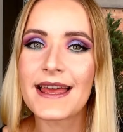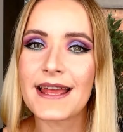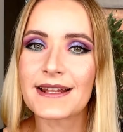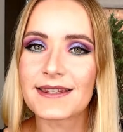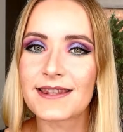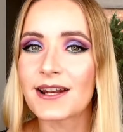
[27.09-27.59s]

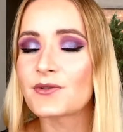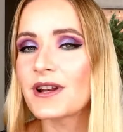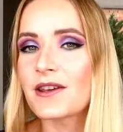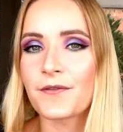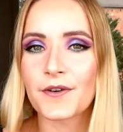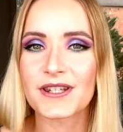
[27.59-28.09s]
It's not
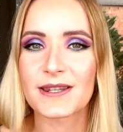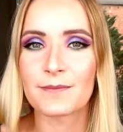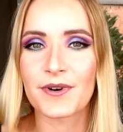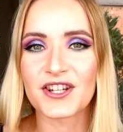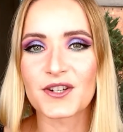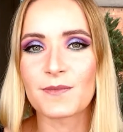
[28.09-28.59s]
really a first
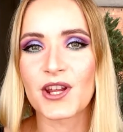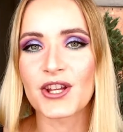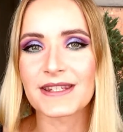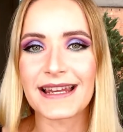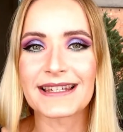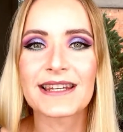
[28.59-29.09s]
impression
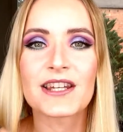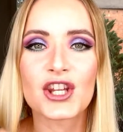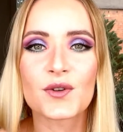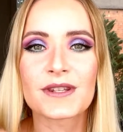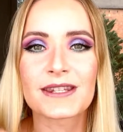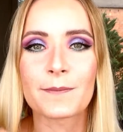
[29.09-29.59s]
because I did
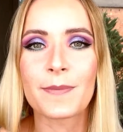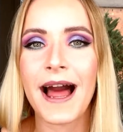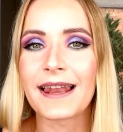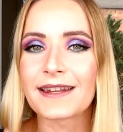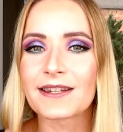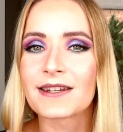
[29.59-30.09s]
use the
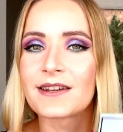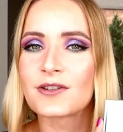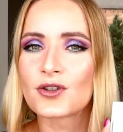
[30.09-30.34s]
palette